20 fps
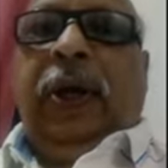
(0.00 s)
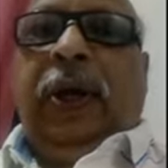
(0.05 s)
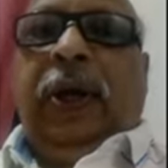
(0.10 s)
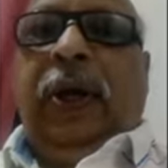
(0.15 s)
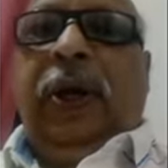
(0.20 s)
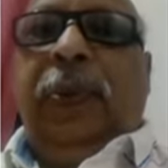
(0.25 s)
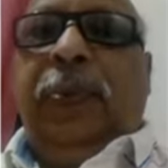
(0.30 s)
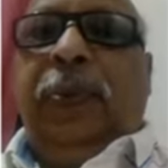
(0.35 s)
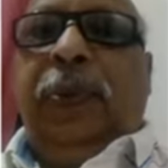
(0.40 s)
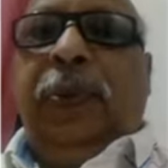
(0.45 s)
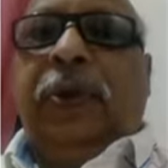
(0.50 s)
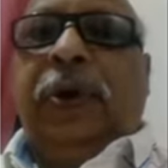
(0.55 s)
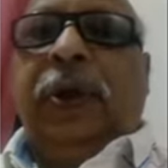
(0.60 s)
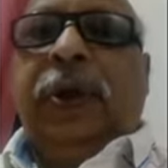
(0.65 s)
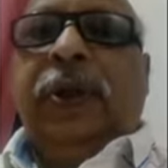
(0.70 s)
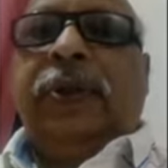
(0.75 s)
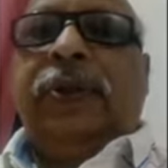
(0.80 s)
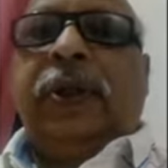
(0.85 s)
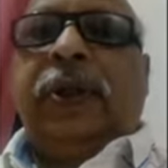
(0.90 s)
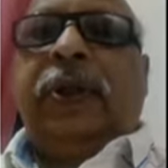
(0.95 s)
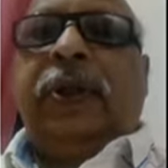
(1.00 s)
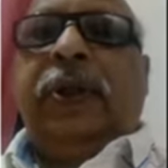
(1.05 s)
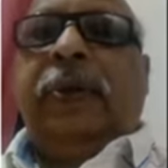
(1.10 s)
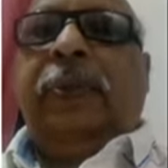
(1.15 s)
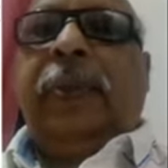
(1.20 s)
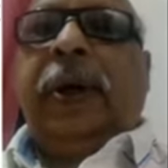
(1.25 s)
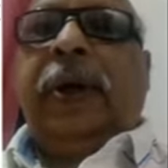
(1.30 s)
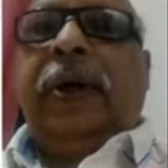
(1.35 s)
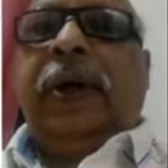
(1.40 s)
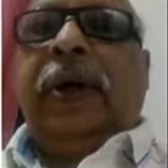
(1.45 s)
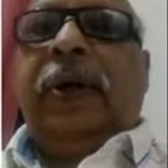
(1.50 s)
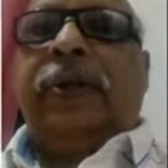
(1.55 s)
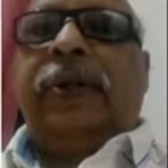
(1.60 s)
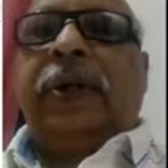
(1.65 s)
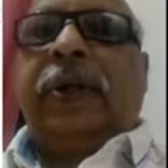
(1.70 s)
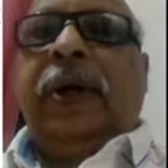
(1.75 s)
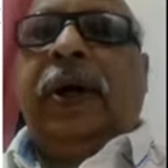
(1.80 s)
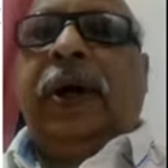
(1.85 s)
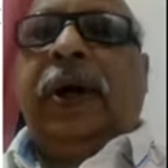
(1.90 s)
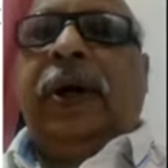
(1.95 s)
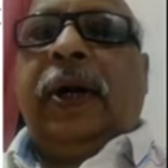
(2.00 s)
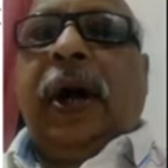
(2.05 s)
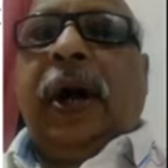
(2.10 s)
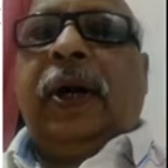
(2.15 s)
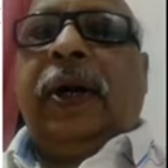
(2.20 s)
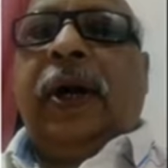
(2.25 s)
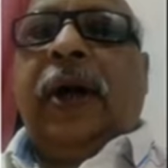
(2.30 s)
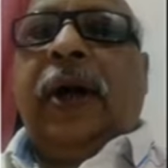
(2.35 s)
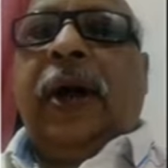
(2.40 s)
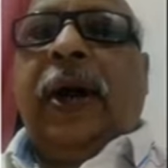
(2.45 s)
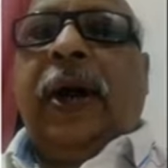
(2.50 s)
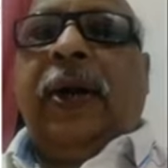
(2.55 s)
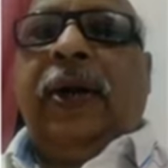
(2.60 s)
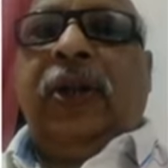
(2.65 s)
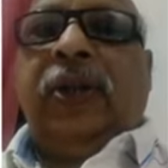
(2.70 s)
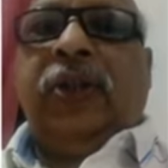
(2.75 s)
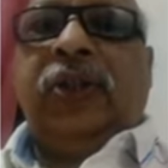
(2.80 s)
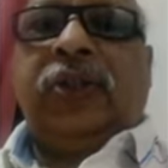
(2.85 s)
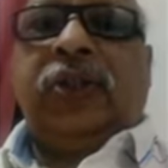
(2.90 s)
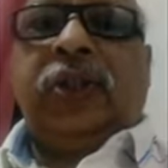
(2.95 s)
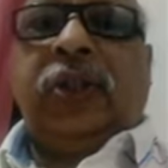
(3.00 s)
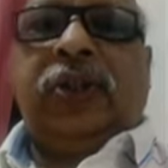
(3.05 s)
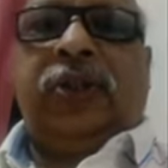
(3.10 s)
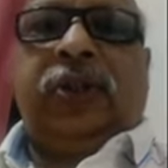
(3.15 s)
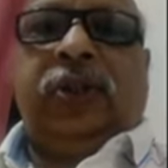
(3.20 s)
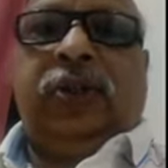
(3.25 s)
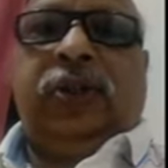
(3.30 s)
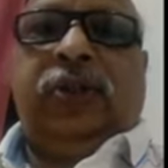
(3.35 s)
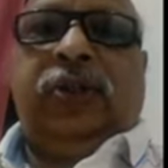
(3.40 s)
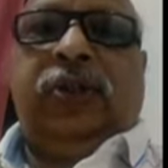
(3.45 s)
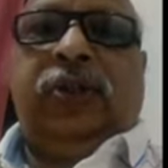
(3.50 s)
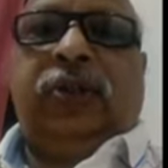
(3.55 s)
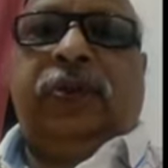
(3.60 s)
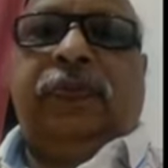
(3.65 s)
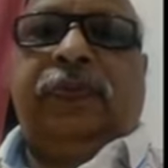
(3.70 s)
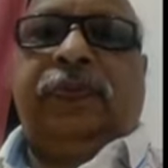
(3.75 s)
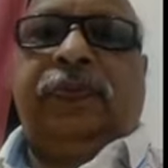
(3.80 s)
Input is nothing but it is the data and instructions.